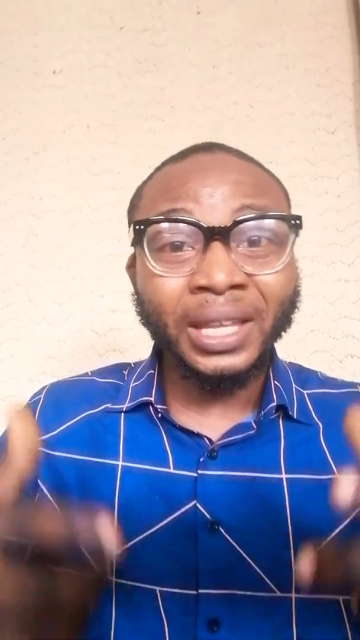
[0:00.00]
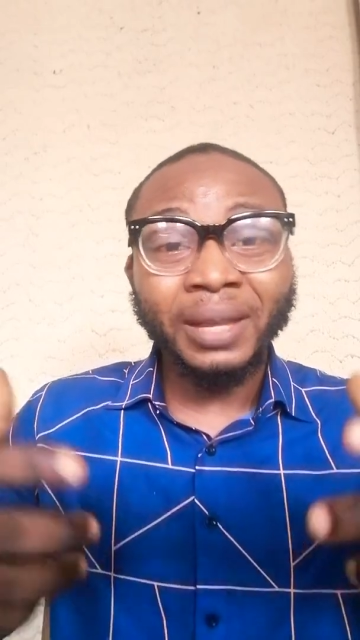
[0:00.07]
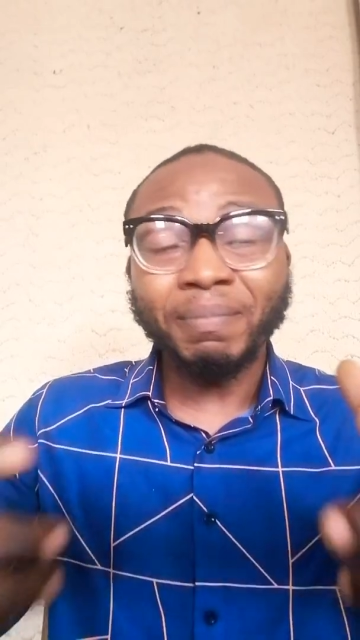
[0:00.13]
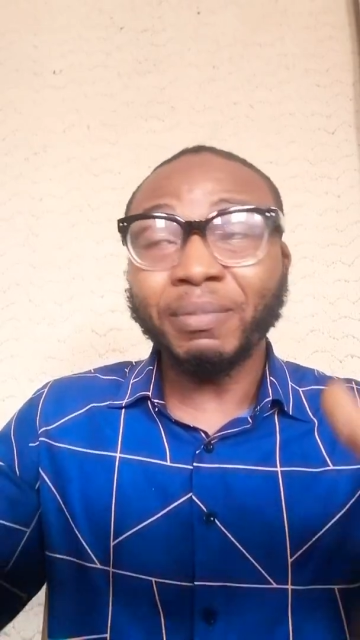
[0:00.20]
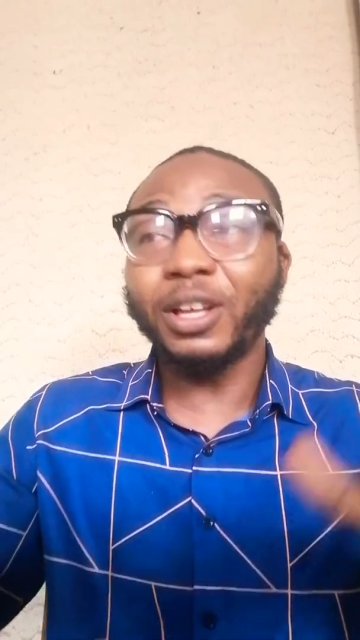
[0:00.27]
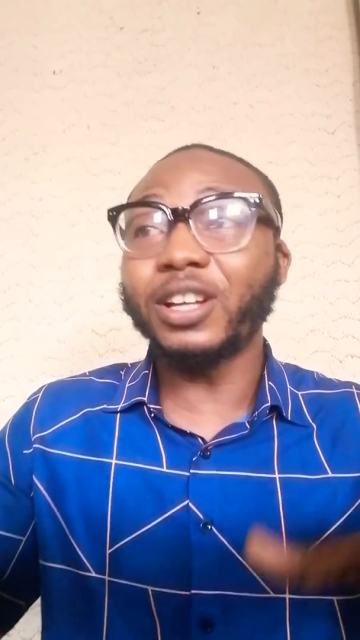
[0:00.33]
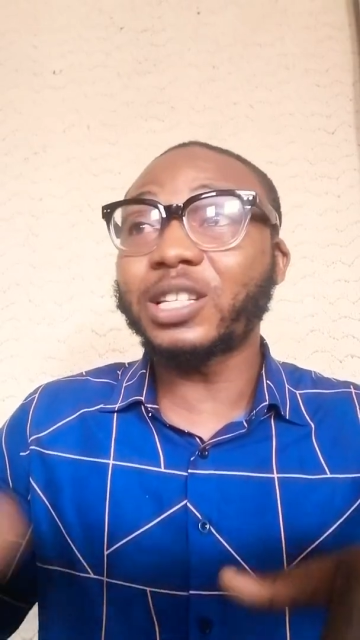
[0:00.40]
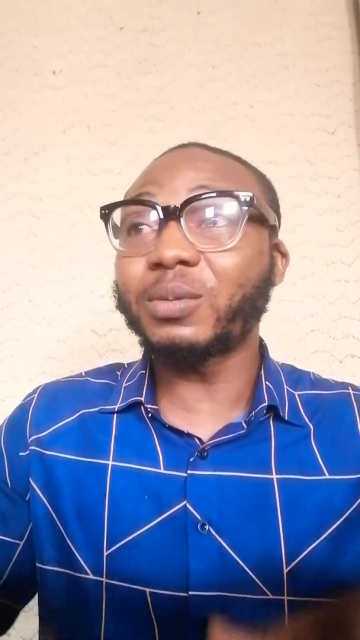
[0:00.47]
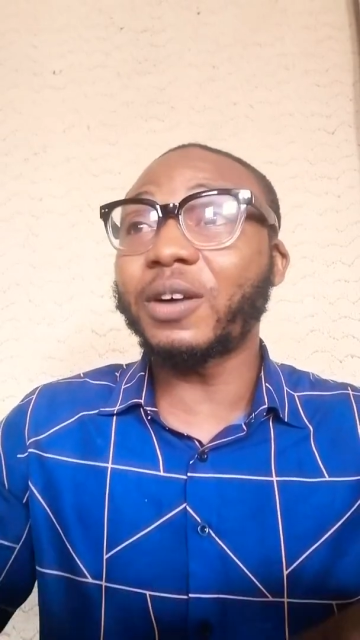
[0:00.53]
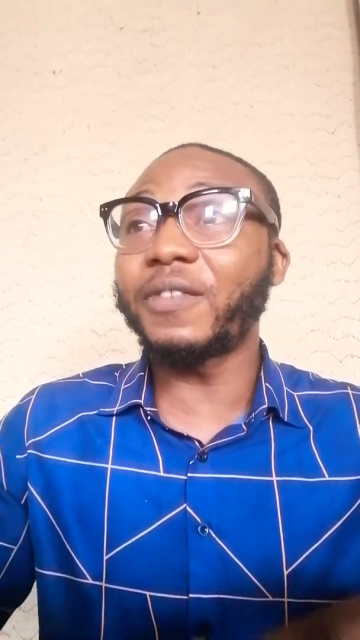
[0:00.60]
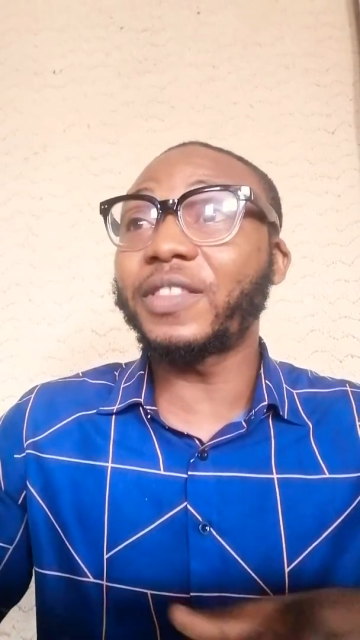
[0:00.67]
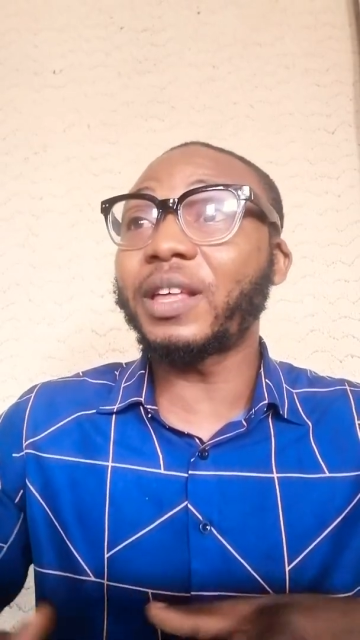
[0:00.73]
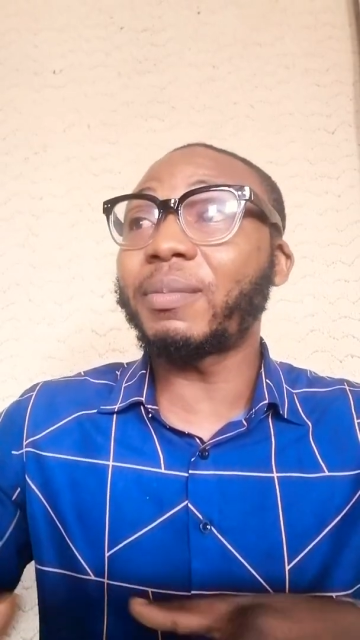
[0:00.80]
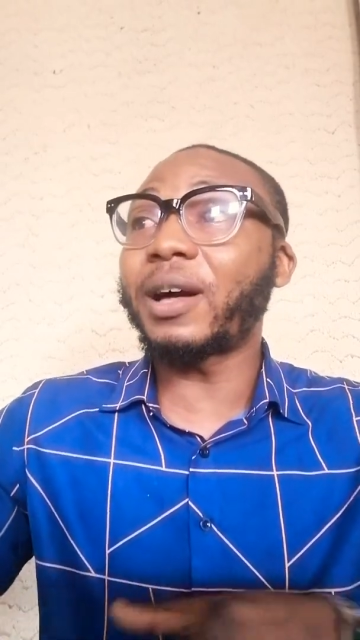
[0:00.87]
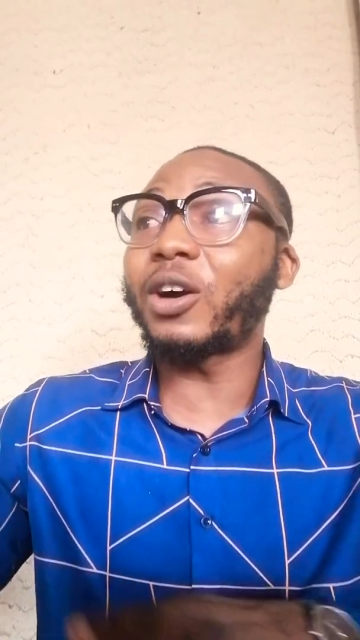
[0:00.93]
because some of
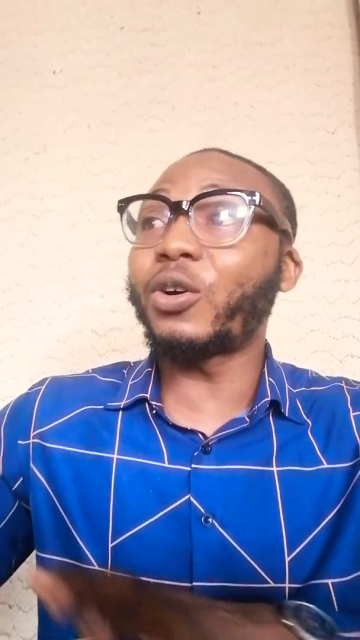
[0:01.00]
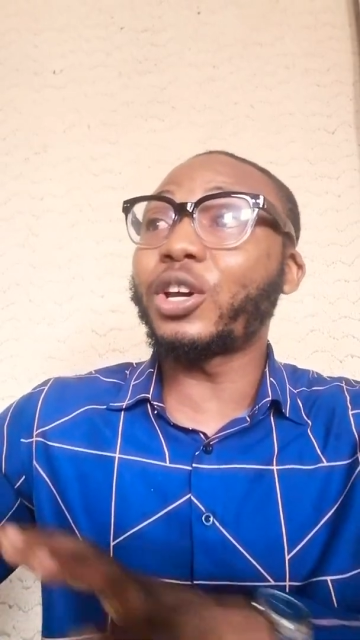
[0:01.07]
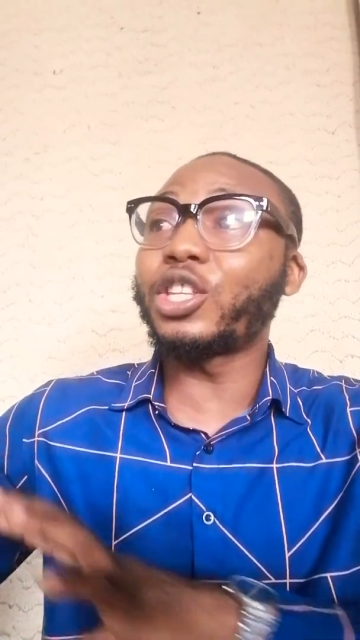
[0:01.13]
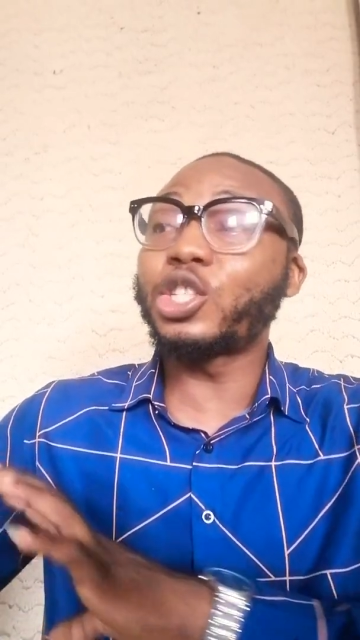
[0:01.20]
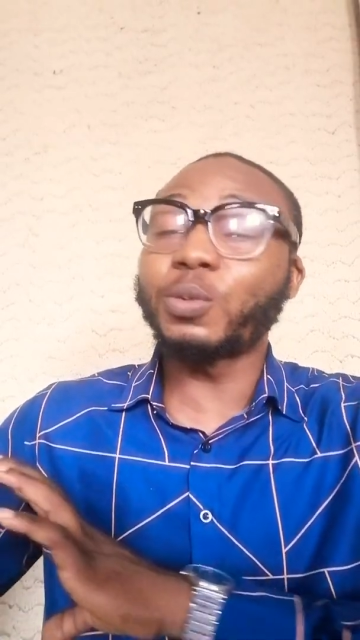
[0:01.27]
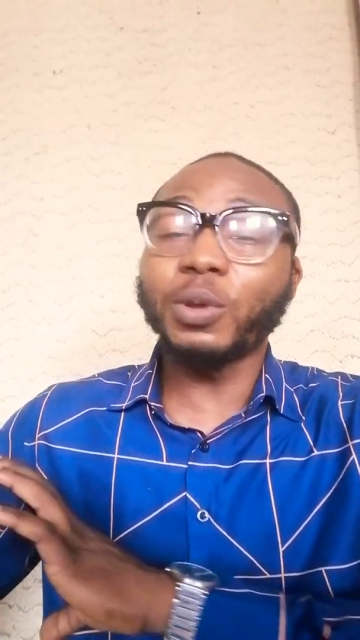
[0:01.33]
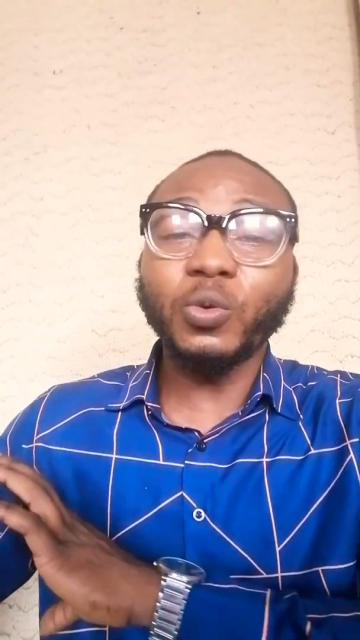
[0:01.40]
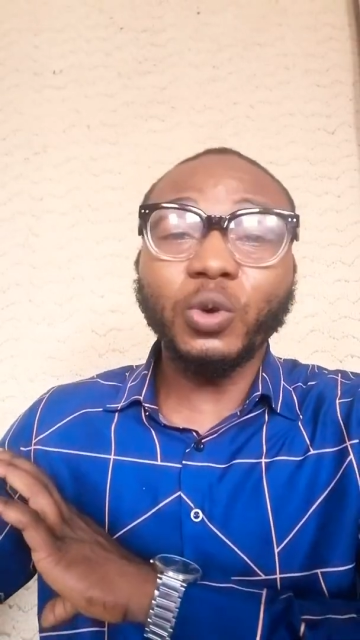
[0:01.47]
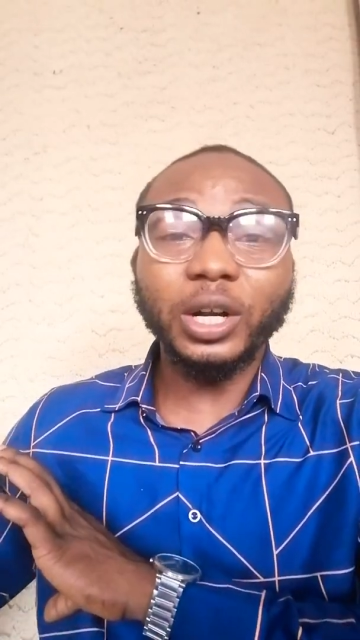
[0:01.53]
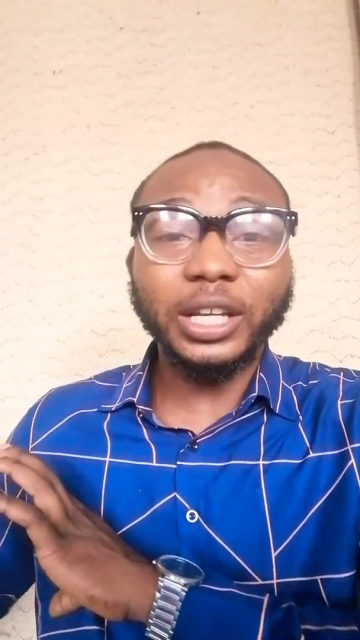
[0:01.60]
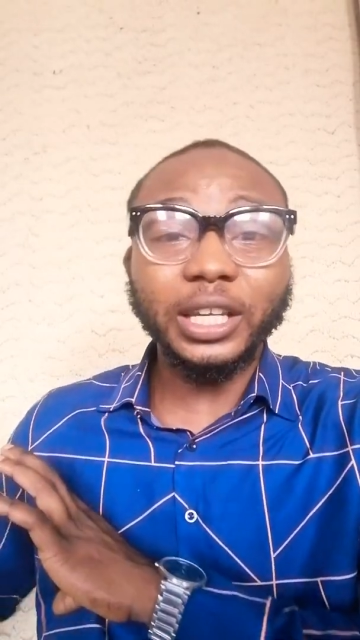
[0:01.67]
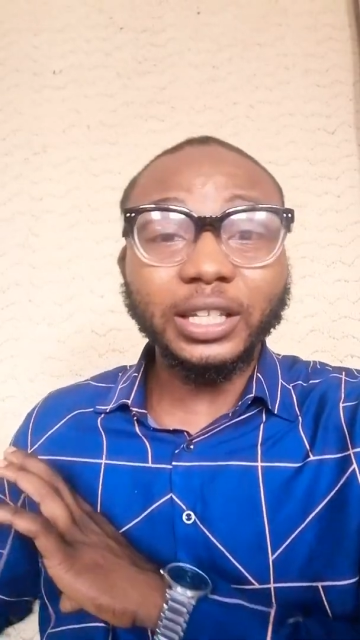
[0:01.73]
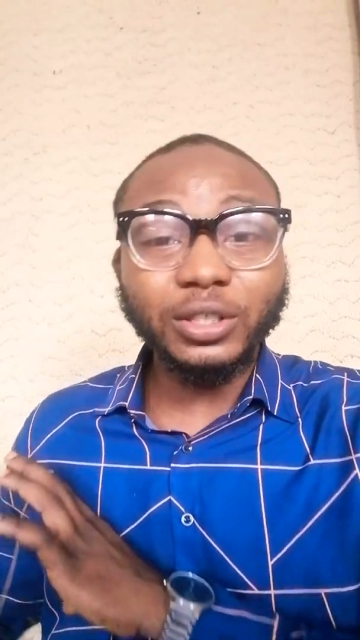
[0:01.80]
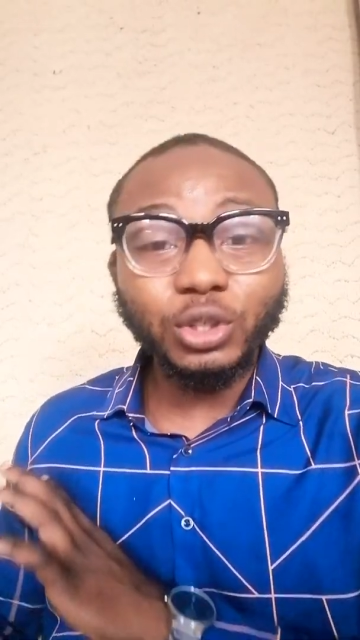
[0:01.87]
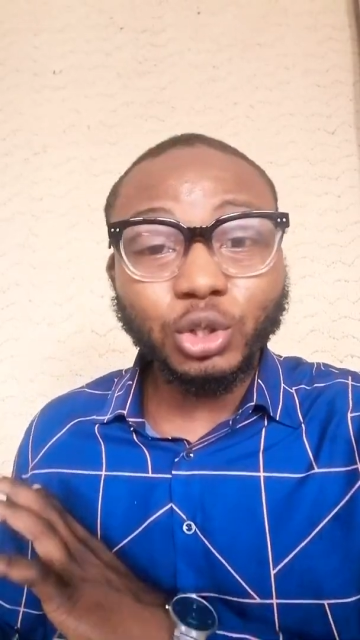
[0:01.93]
them are going to be
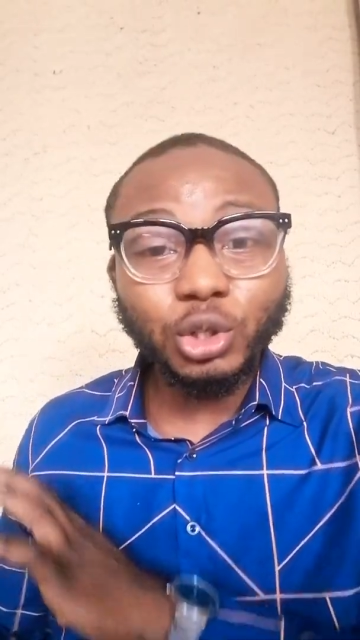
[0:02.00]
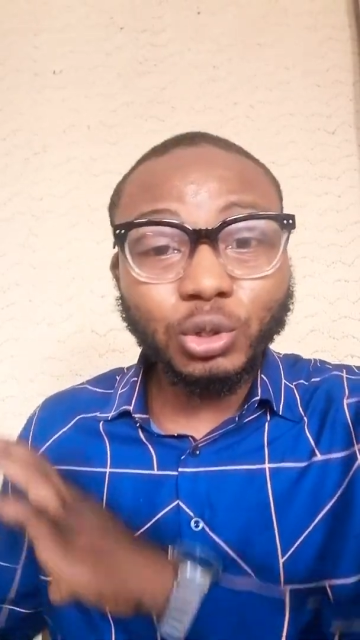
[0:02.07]
working